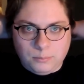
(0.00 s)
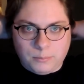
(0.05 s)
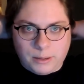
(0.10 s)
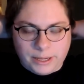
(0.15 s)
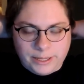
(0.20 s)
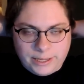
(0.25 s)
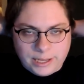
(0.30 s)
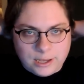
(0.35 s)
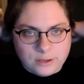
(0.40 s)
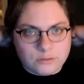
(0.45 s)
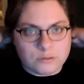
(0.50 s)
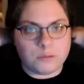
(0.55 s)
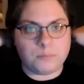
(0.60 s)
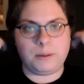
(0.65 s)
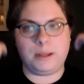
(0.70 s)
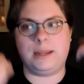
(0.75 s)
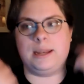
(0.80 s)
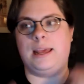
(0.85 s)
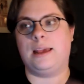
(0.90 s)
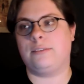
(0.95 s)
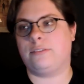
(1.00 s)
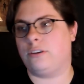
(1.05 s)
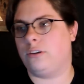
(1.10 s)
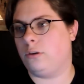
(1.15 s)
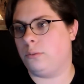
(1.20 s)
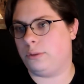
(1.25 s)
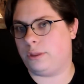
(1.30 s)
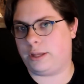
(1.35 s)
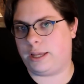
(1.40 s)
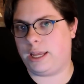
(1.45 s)
my guess would be it has to
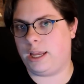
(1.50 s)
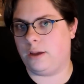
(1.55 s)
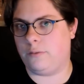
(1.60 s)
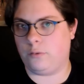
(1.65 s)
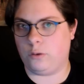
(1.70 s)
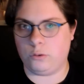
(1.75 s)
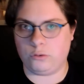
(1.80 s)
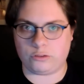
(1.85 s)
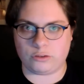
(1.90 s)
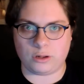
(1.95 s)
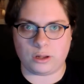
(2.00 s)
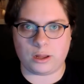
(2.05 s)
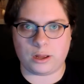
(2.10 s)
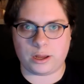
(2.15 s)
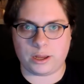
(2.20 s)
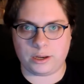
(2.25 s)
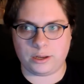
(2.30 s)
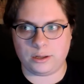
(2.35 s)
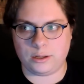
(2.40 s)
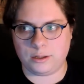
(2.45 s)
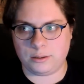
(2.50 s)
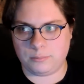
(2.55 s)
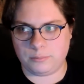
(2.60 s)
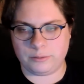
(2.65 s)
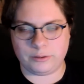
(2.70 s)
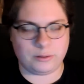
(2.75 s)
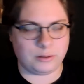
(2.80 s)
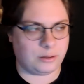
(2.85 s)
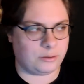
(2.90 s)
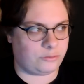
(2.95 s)
do with the Key of Osanalan,
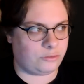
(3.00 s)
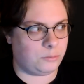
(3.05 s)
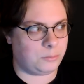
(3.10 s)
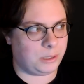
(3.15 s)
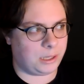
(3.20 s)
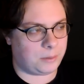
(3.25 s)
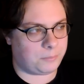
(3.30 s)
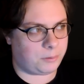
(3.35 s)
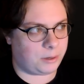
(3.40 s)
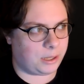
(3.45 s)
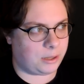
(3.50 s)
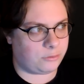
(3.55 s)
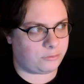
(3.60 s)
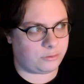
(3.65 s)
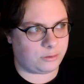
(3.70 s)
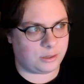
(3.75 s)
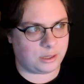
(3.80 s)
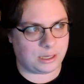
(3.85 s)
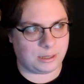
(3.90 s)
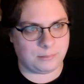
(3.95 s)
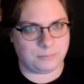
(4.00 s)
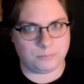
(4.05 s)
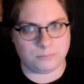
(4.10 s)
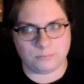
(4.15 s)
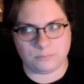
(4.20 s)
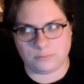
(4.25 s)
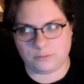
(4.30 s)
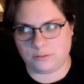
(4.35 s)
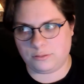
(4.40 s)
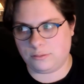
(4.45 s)
assuming I pronounce it, I
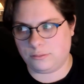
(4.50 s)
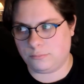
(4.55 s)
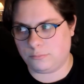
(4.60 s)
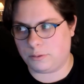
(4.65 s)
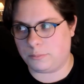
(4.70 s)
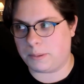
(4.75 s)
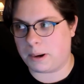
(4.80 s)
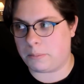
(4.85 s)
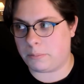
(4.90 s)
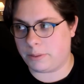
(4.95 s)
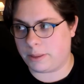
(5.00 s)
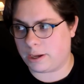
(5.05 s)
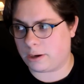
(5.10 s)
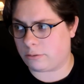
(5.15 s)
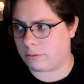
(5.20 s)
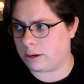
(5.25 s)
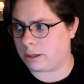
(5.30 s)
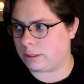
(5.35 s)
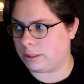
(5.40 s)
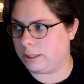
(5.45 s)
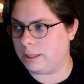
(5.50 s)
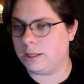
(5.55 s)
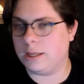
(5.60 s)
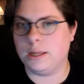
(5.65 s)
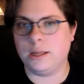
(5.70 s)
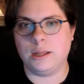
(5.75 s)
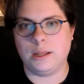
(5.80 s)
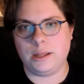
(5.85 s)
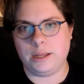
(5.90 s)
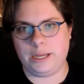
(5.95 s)
remember that correctly.
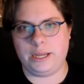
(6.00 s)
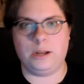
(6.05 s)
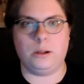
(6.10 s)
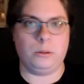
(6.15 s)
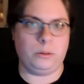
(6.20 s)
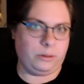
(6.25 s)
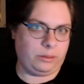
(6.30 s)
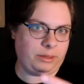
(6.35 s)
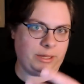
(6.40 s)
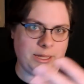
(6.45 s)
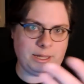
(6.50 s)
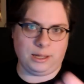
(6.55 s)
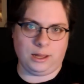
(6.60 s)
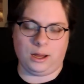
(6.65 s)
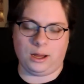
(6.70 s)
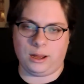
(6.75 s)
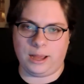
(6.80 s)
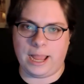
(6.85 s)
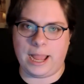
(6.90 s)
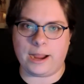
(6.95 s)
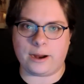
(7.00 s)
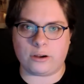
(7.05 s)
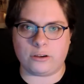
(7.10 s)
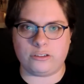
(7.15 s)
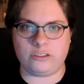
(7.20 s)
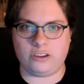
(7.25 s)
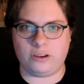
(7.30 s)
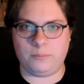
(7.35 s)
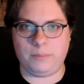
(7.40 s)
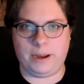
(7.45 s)
You know, the thing uh,
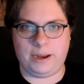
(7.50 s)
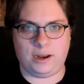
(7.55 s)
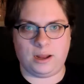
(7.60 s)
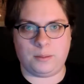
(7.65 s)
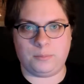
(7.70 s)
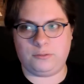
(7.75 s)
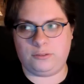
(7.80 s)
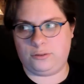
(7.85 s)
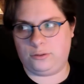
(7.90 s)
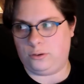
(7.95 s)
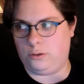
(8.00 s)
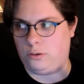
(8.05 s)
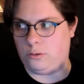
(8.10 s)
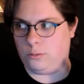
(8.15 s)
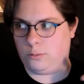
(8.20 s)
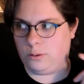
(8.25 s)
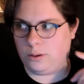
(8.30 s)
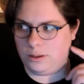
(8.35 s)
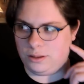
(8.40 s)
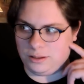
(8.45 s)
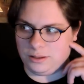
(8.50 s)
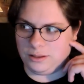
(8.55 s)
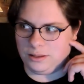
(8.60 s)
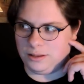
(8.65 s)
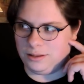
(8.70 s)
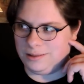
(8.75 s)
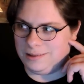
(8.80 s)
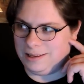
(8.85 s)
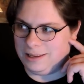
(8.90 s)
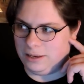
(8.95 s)
Ackerson made up to,
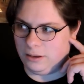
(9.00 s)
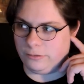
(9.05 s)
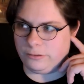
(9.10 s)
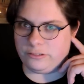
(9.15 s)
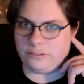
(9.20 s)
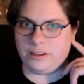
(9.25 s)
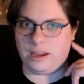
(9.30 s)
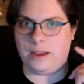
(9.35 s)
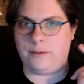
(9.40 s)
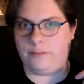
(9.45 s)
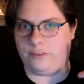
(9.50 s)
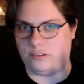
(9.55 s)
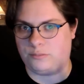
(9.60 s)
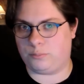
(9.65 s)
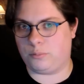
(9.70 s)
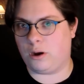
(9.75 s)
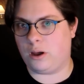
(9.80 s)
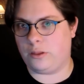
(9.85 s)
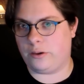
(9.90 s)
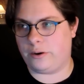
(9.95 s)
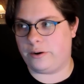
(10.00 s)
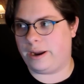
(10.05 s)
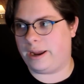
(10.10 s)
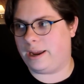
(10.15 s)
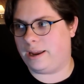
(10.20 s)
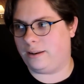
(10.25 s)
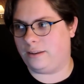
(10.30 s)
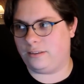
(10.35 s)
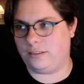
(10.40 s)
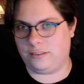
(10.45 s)
you know, save his brother
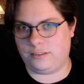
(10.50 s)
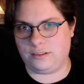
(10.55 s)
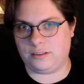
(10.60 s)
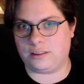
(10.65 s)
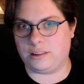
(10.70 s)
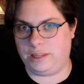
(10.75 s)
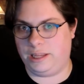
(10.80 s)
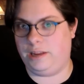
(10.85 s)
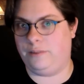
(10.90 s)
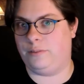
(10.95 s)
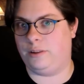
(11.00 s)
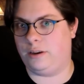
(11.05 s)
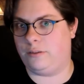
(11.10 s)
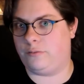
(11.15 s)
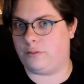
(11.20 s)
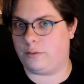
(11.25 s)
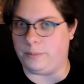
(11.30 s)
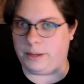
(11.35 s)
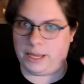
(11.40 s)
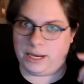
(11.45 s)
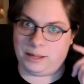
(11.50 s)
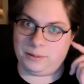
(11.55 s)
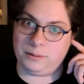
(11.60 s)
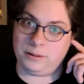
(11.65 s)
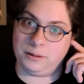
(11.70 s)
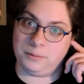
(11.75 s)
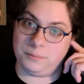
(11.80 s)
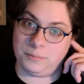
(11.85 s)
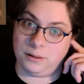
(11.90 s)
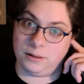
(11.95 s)
and Cleveland from
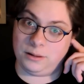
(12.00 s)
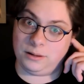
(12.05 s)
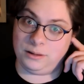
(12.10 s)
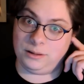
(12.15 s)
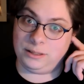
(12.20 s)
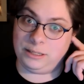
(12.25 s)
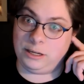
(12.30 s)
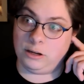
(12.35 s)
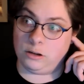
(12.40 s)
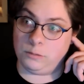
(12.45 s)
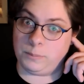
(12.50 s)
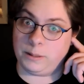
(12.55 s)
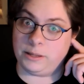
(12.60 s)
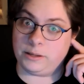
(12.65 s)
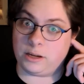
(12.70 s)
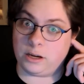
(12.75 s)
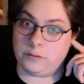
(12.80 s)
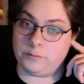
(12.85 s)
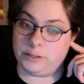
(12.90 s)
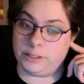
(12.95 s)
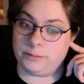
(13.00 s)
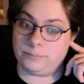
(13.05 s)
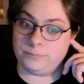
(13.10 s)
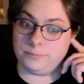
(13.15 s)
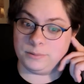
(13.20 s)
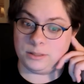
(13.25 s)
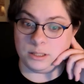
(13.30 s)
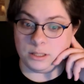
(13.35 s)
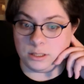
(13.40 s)
getting killed by the Covenant.